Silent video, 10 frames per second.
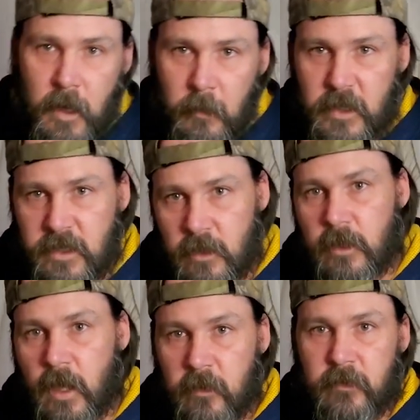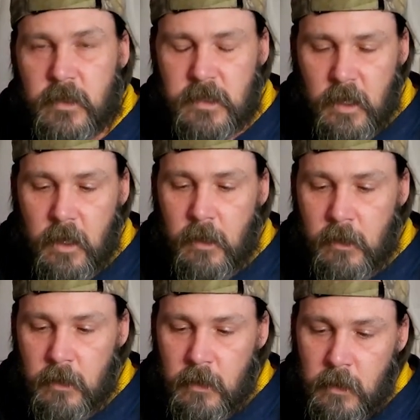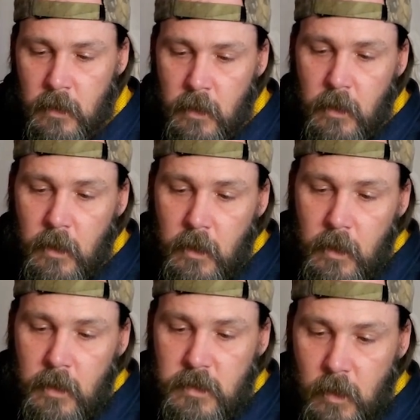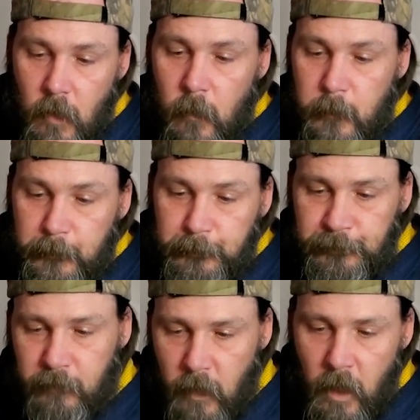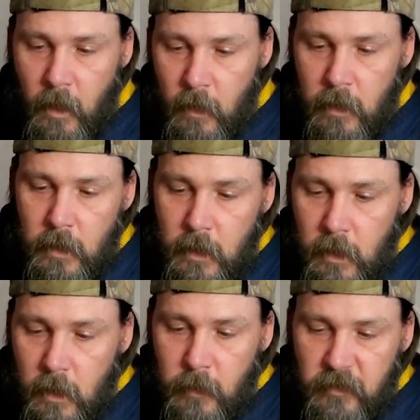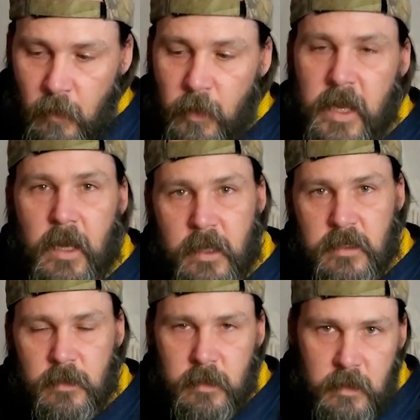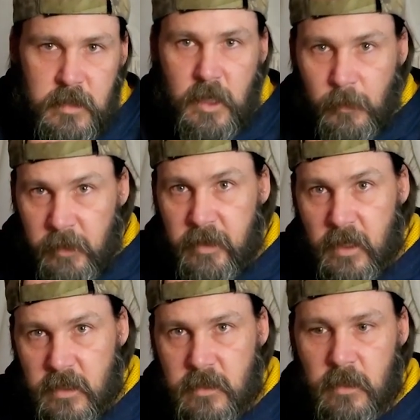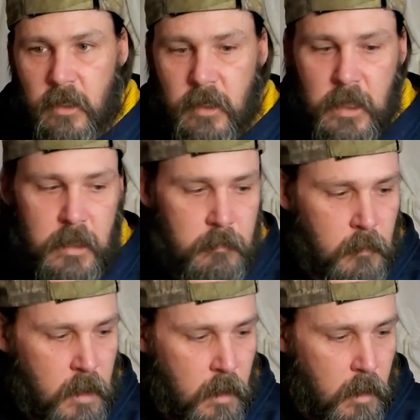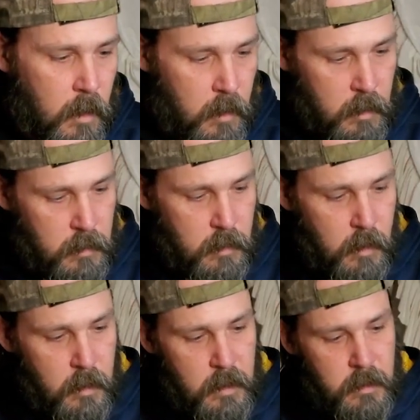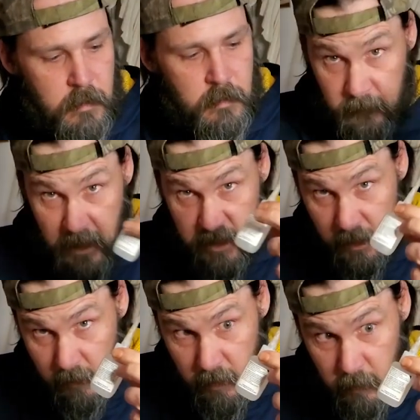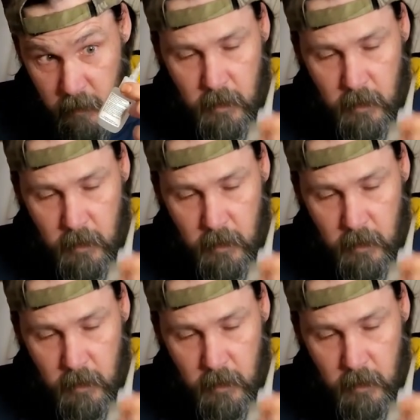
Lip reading: I'm going to show you how to fix that. So, before we get into it, there's a couple of things that you're going to need. You're going to need fletching glue.